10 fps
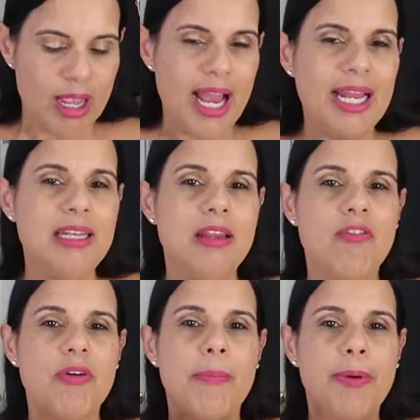I
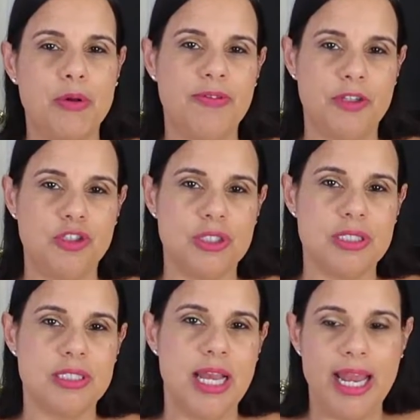love both
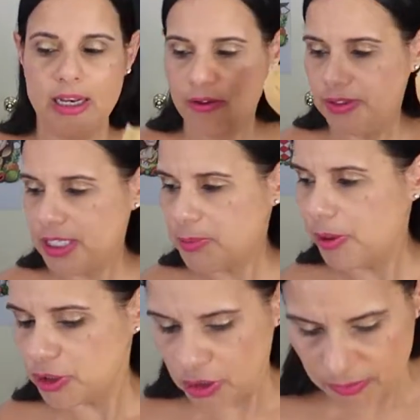versions. I love this
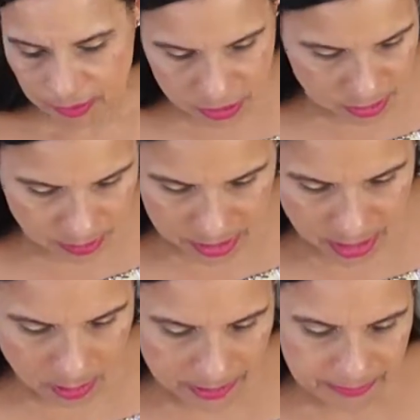brown sugar version. Where's the
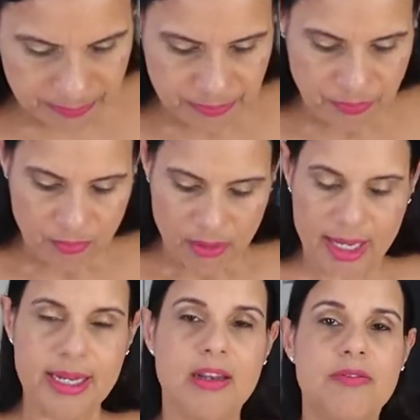other one?
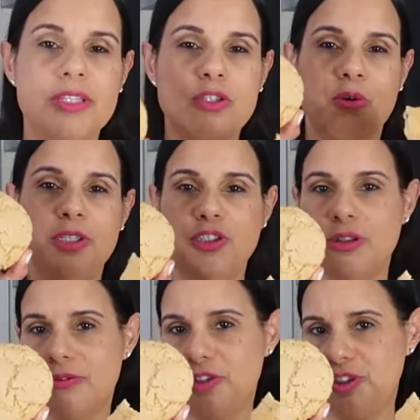And I love this
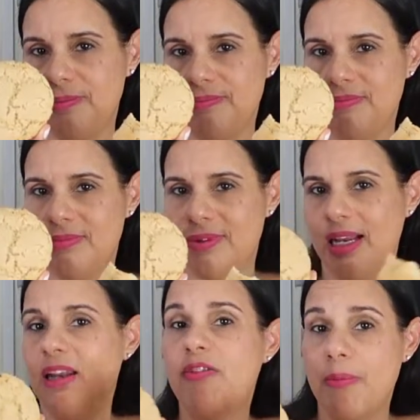original version.
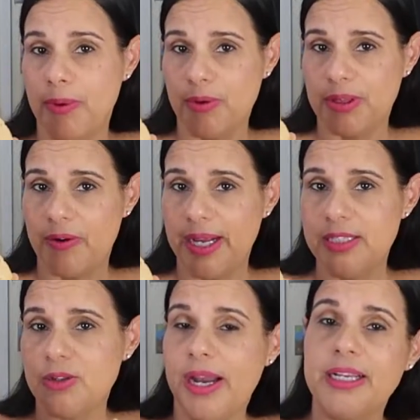I love them both, all
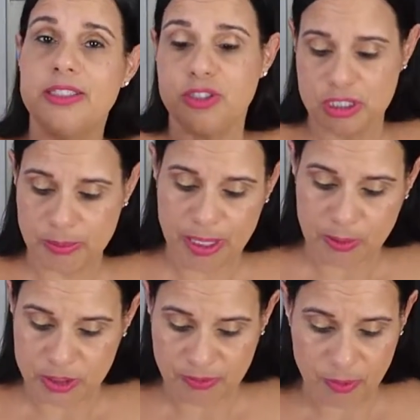right? So I could just make
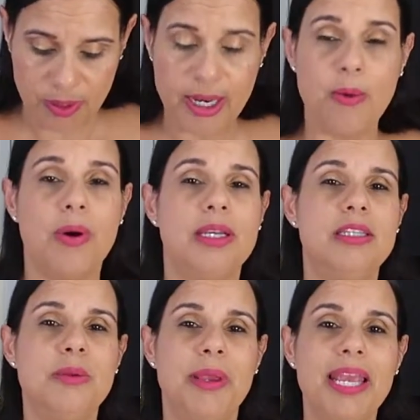whichever one I wanted
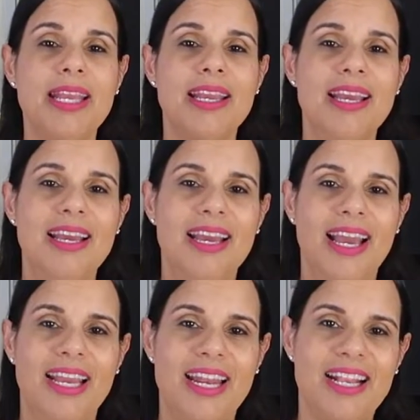to make,
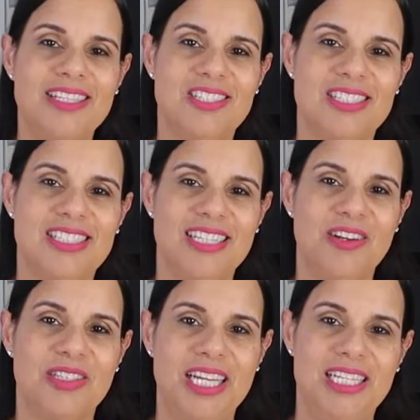and I could just sit
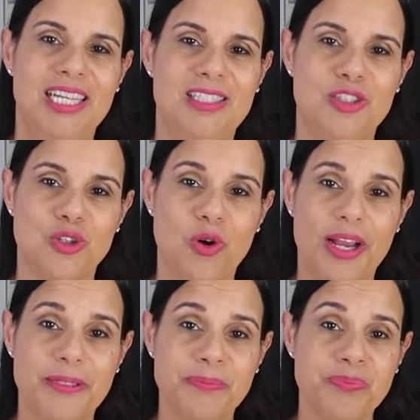down and
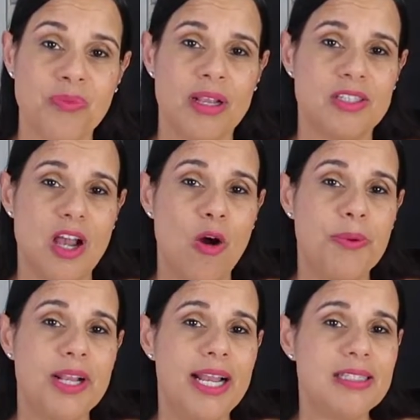enjoy. So I hope
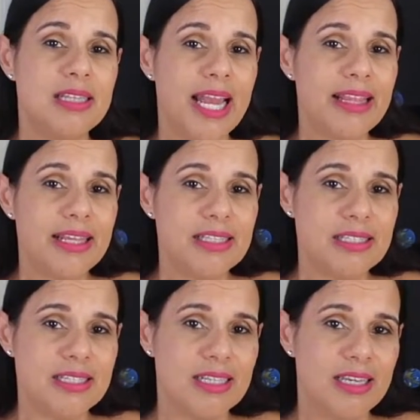you guys like
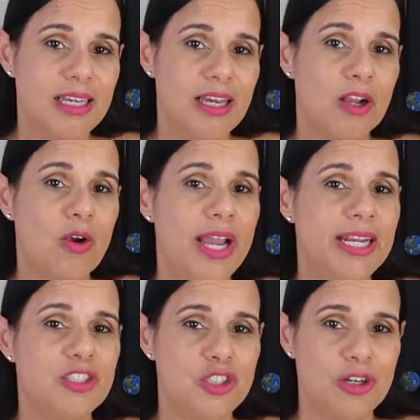this. Go
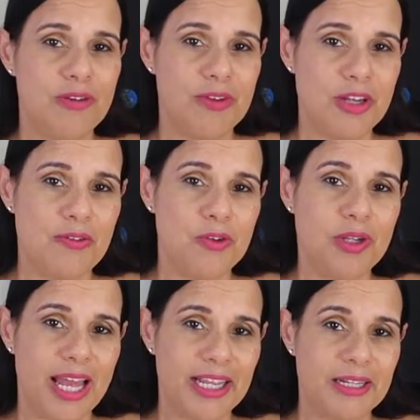ahead and share the video if you
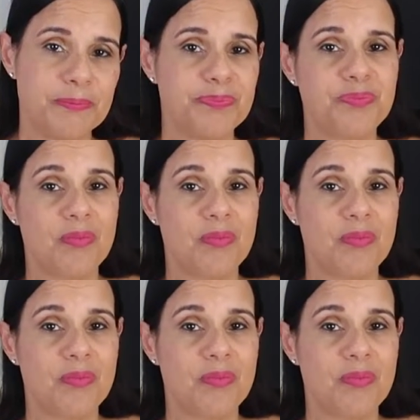like it.